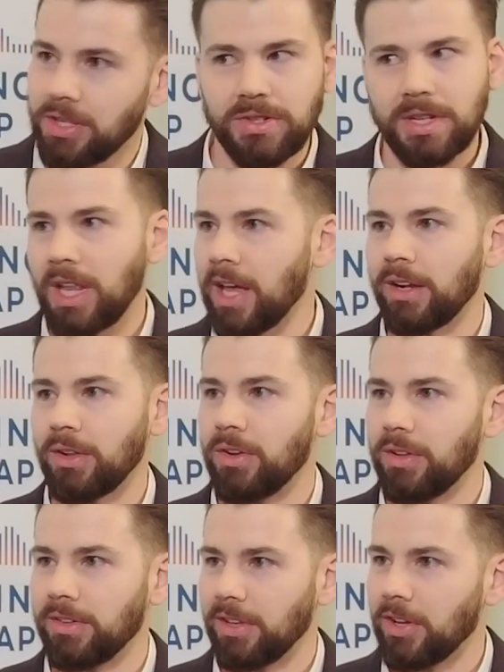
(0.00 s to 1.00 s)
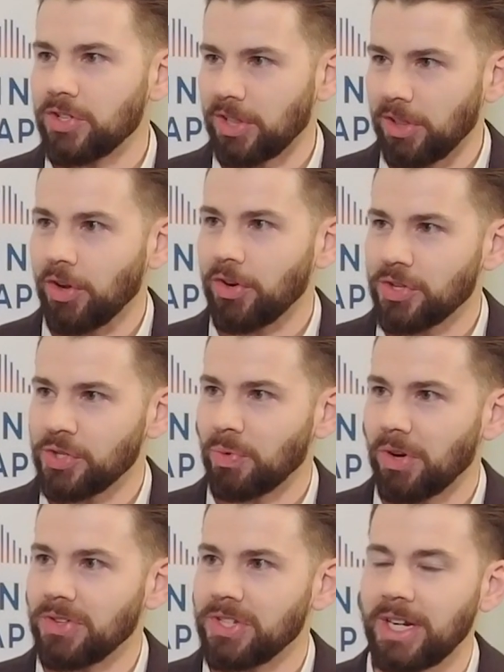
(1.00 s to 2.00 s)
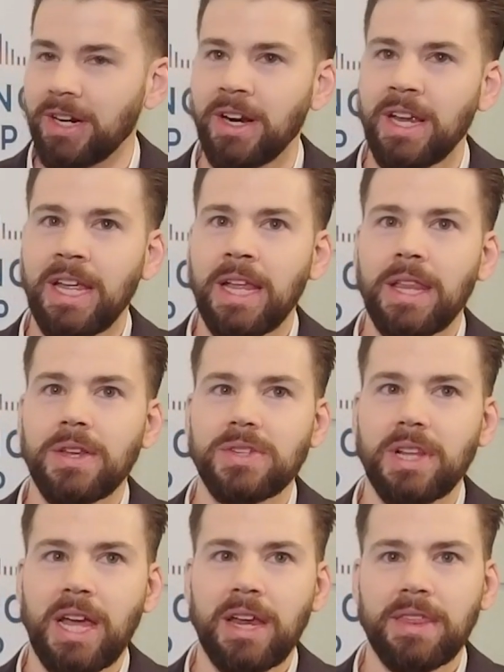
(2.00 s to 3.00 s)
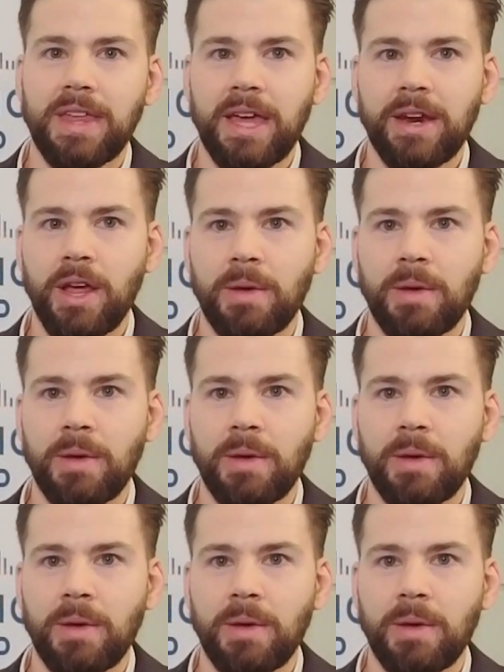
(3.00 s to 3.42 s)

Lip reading: There's a lot of large words here. There's a lot of that.